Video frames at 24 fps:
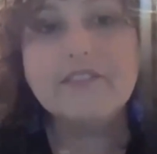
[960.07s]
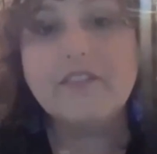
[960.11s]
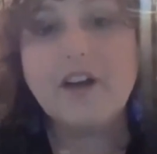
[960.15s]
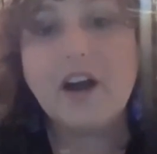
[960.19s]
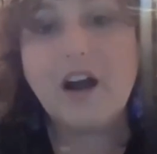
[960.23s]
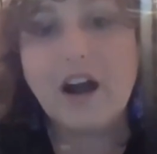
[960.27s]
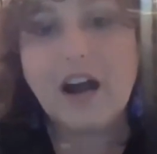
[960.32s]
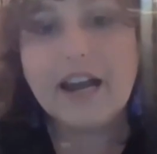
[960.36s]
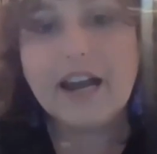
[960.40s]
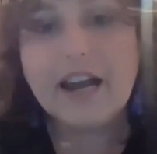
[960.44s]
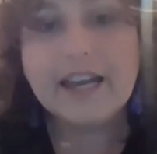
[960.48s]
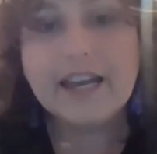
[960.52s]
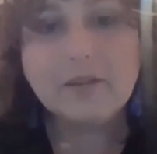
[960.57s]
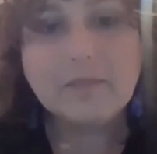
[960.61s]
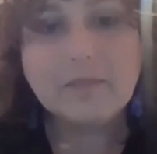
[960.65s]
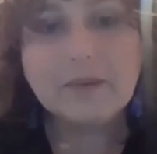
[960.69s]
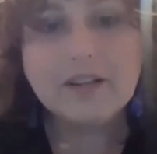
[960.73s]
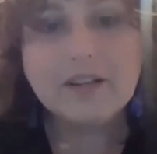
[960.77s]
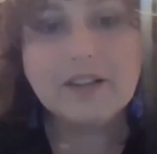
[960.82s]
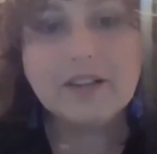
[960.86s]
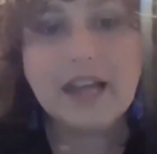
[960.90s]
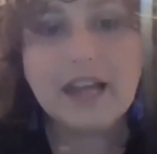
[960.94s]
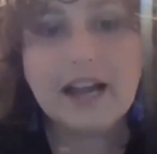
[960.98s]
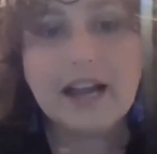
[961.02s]
that if I had
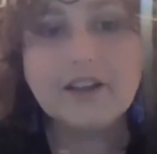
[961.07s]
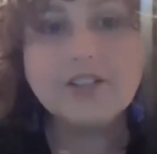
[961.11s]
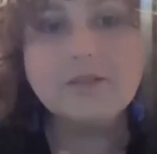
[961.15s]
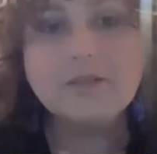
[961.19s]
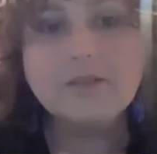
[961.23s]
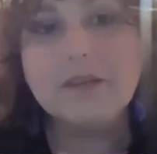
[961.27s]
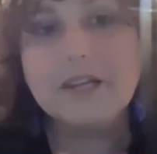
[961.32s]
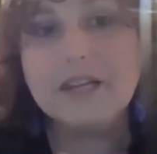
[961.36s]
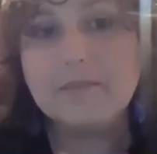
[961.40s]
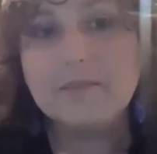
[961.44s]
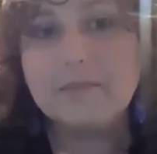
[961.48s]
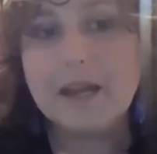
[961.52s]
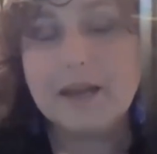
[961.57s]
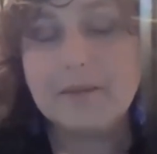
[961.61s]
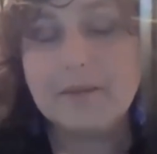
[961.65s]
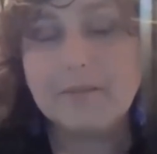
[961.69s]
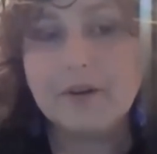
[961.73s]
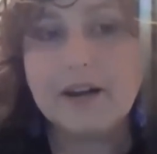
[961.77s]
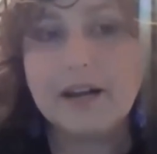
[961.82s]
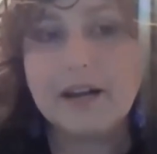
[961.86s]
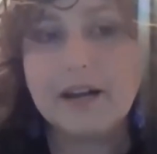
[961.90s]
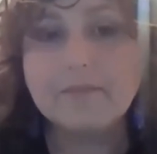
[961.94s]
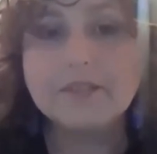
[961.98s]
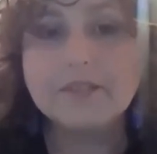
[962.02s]
been allowed to begin
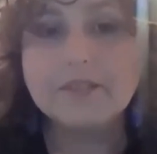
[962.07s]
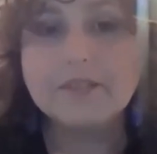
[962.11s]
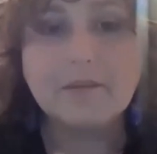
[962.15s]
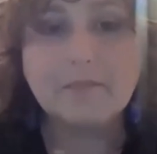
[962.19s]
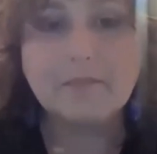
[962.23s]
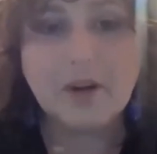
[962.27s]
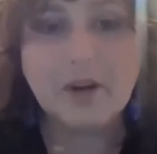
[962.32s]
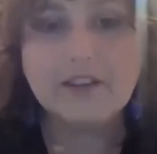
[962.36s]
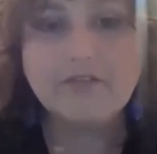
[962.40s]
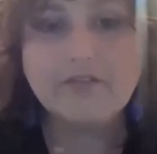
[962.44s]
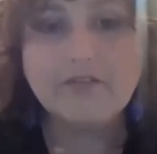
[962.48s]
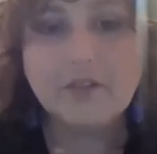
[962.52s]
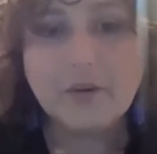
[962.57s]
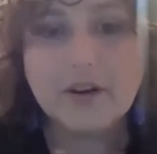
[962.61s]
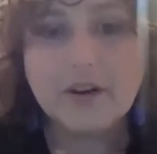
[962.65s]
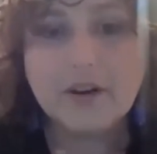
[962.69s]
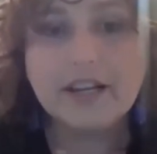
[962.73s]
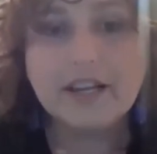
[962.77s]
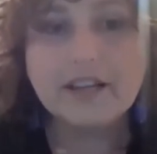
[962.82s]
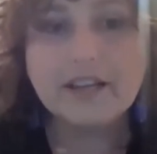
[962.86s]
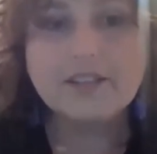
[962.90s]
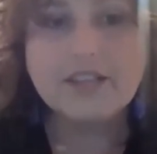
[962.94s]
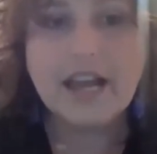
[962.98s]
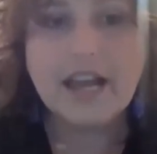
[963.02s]
mammograms in my
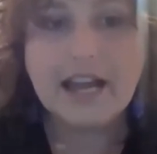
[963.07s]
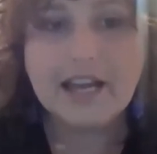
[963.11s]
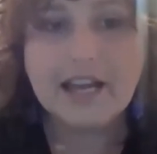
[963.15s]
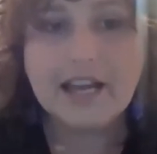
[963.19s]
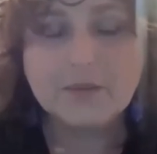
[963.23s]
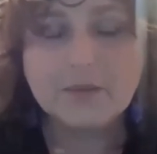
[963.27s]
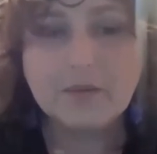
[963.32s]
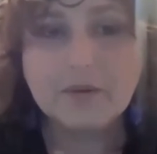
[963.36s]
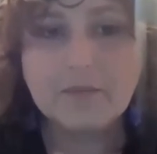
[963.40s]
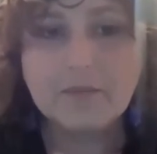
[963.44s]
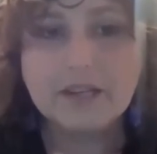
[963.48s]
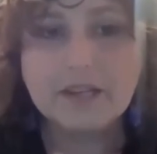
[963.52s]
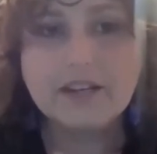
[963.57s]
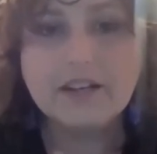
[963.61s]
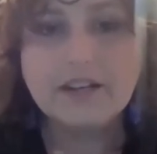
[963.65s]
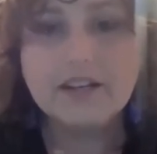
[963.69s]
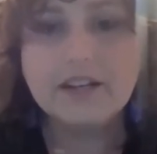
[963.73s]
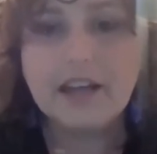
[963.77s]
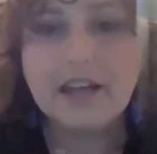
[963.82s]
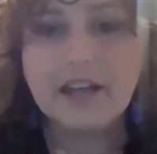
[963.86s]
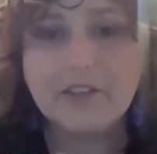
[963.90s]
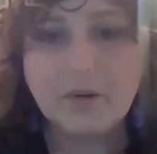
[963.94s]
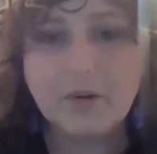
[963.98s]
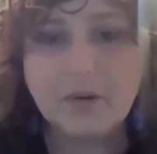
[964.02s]
40s, as permitted
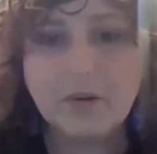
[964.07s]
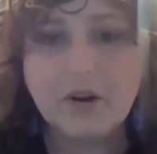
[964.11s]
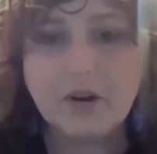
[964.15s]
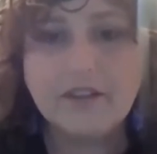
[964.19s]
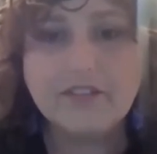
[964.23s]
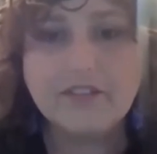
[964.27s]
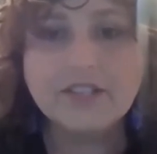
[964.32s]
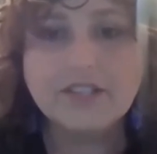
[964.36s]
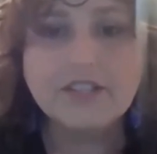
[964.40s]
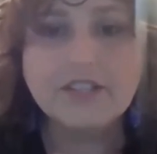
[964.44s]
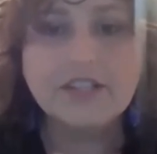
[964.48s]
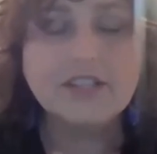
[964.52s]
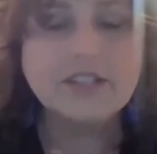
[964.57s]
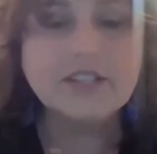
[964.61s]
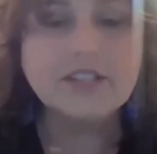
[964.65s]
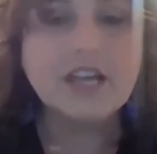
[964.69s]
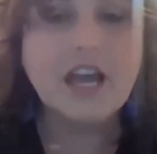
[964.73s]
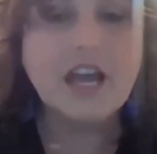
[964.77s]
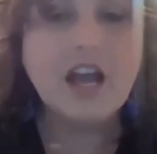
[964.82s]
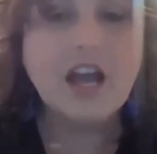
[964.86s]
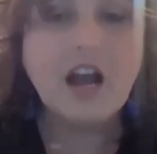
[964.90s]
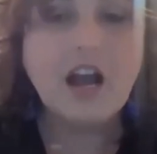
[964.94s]
in other provinces,